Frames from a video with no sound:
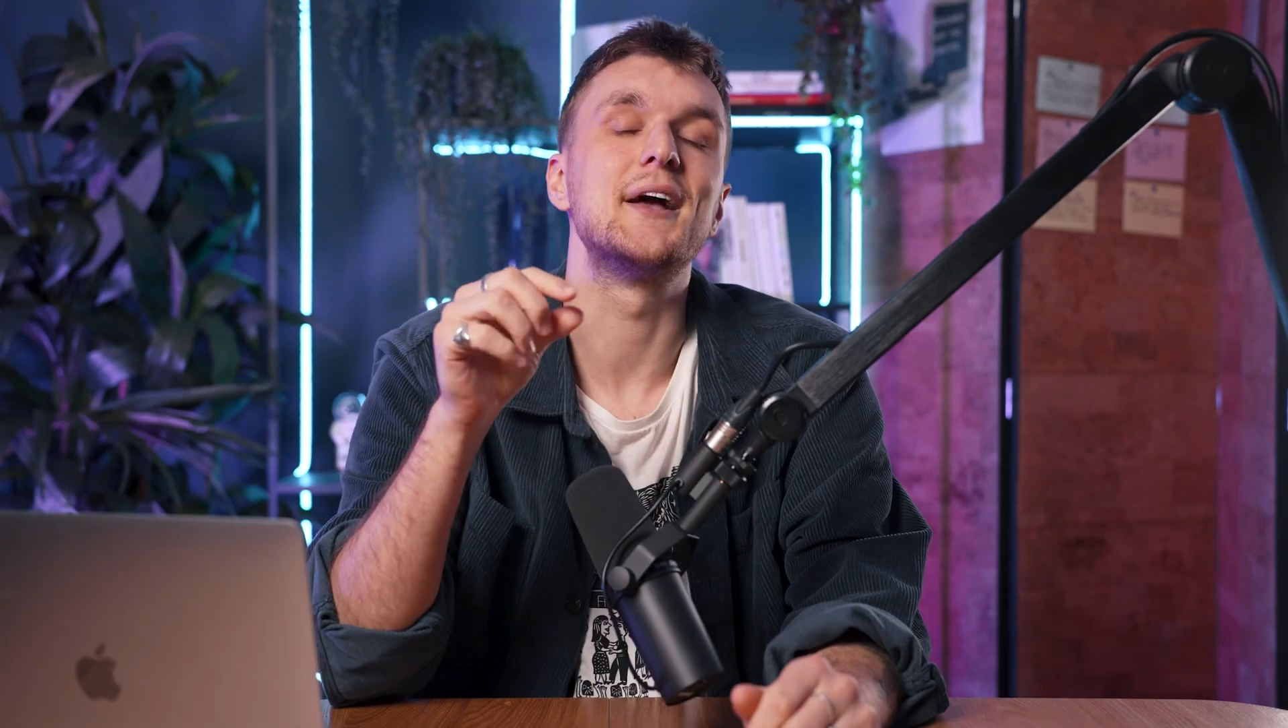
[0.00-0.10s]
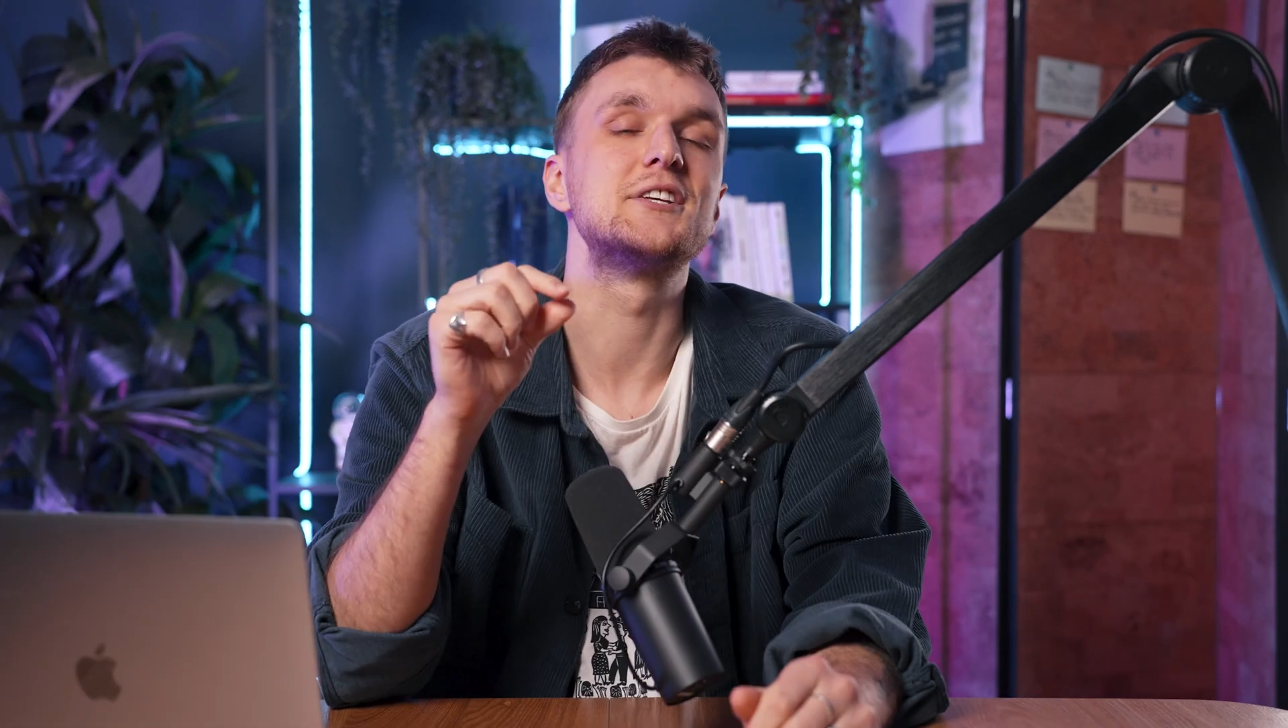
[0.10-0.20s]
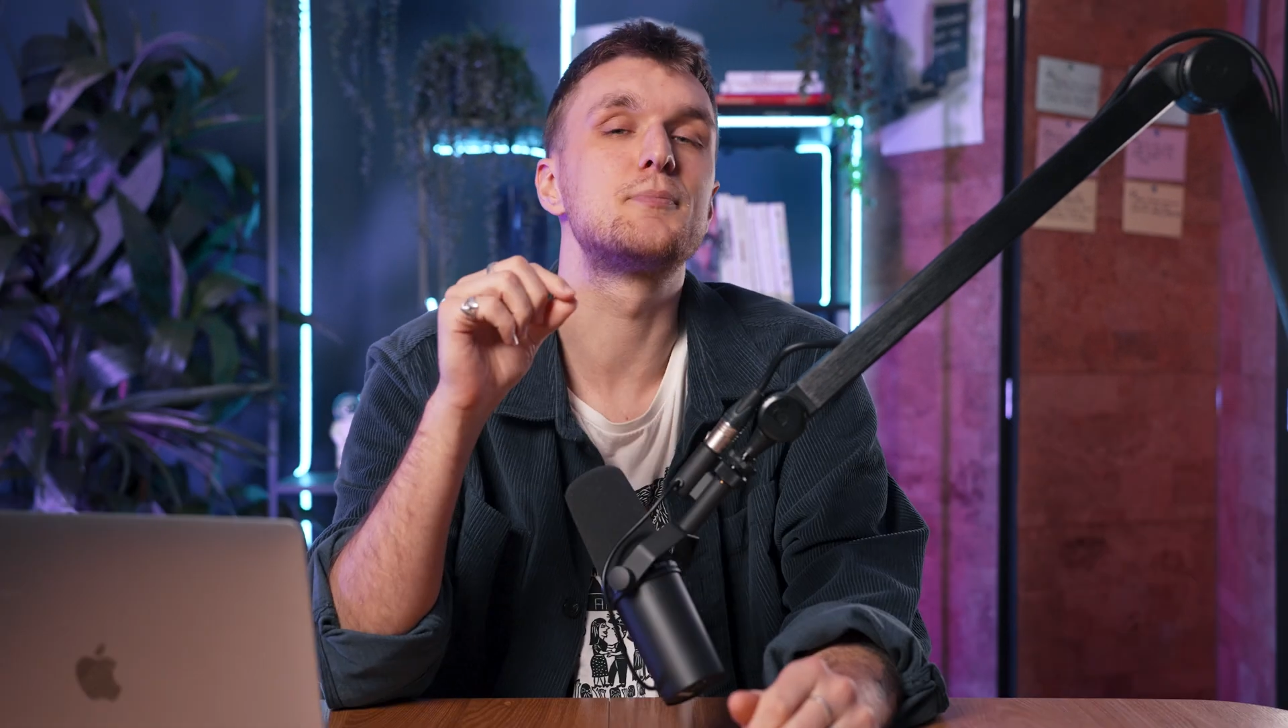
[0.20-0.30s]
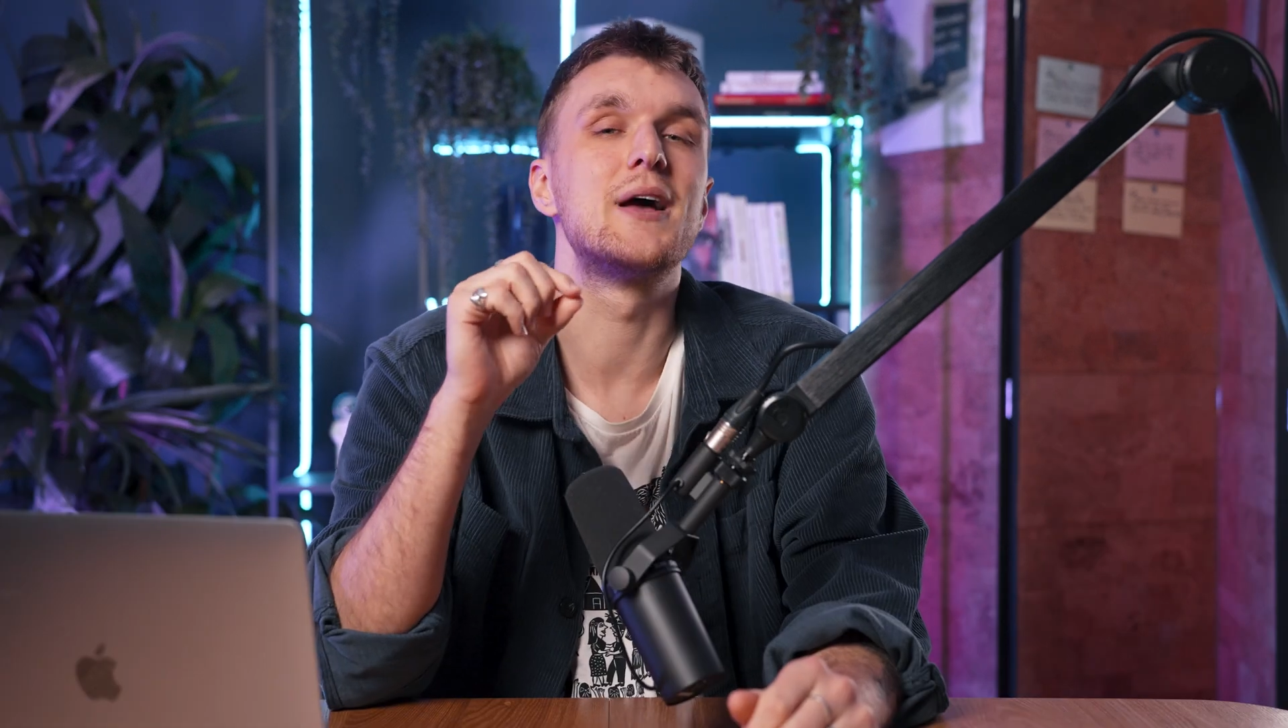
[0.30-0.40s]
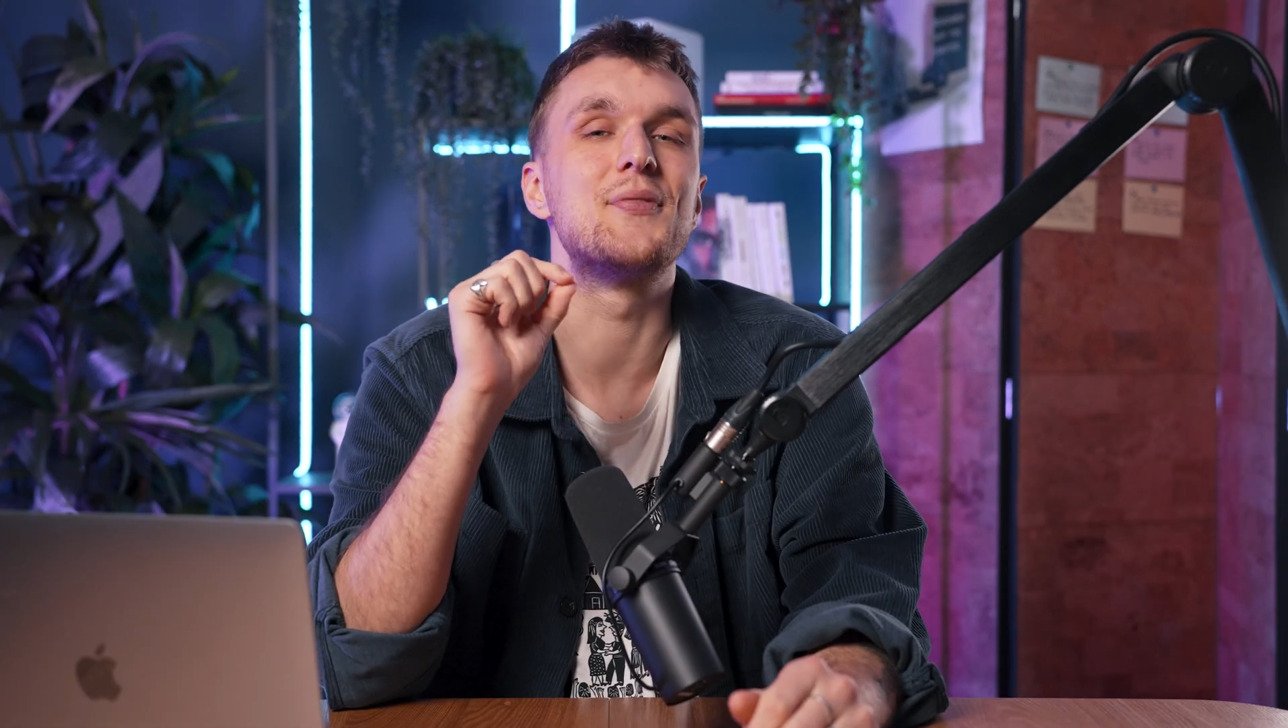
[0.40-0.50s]
I
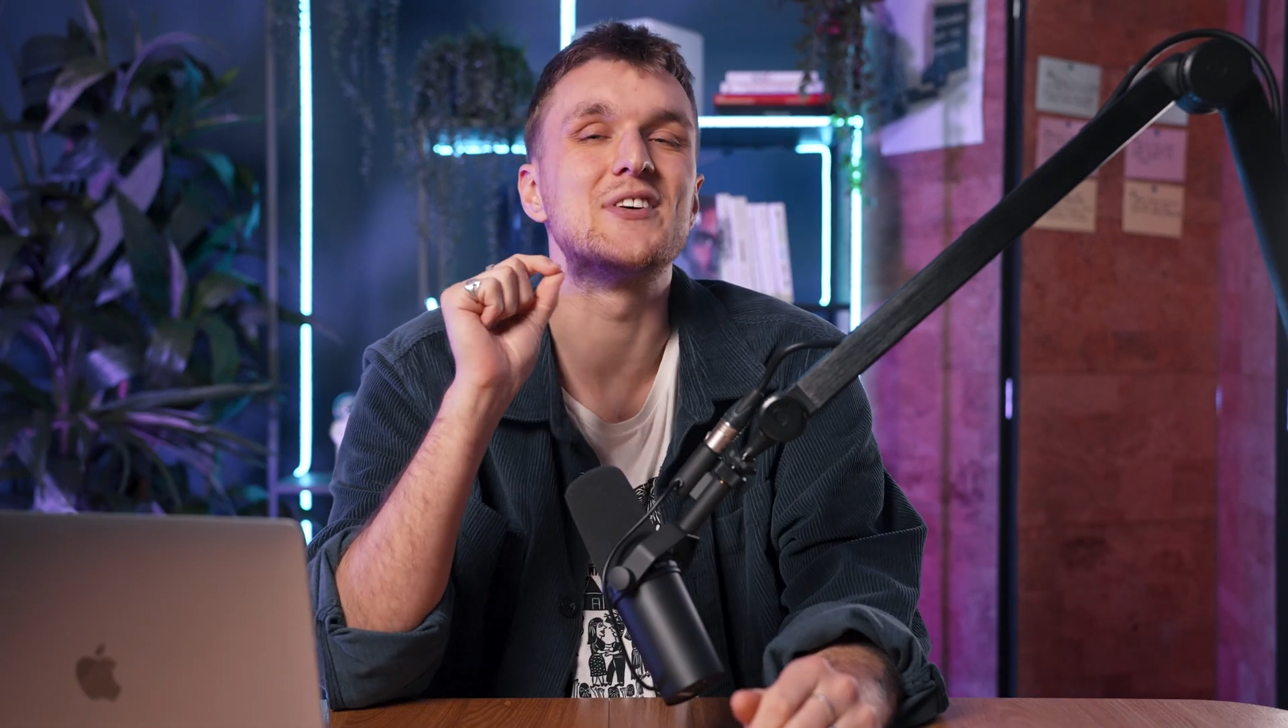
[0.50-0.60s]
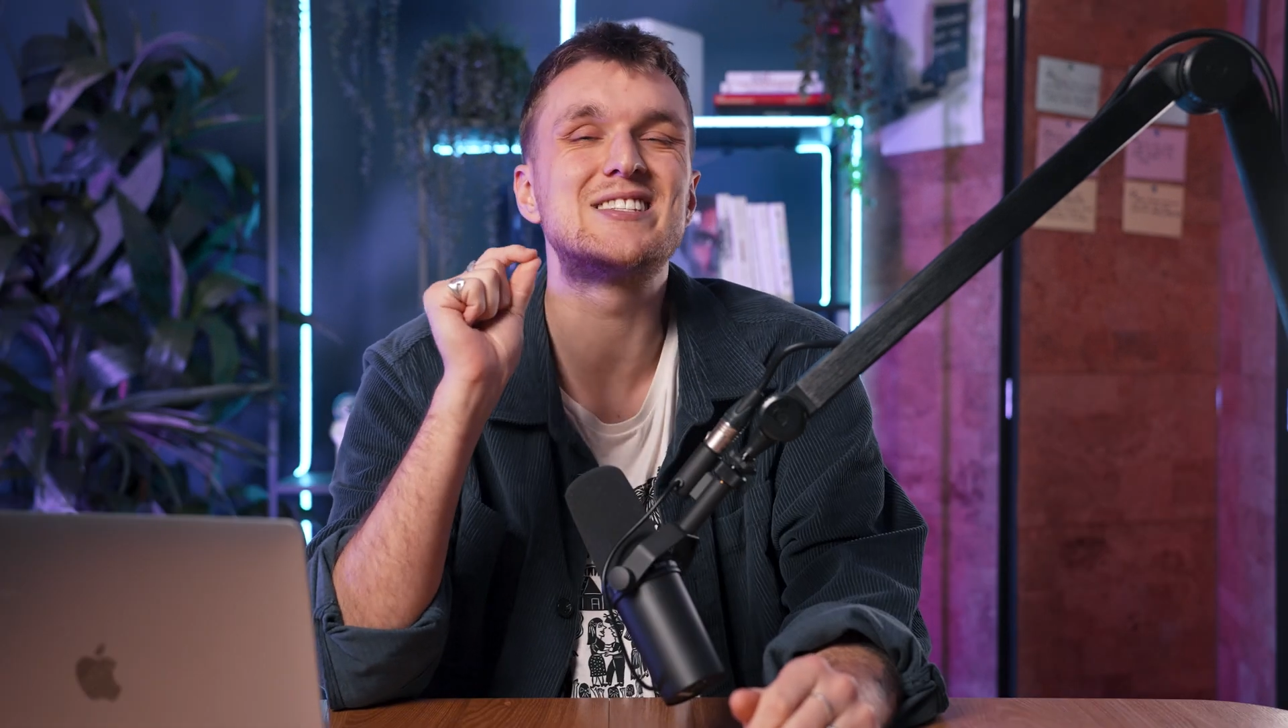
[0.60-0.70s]
explain the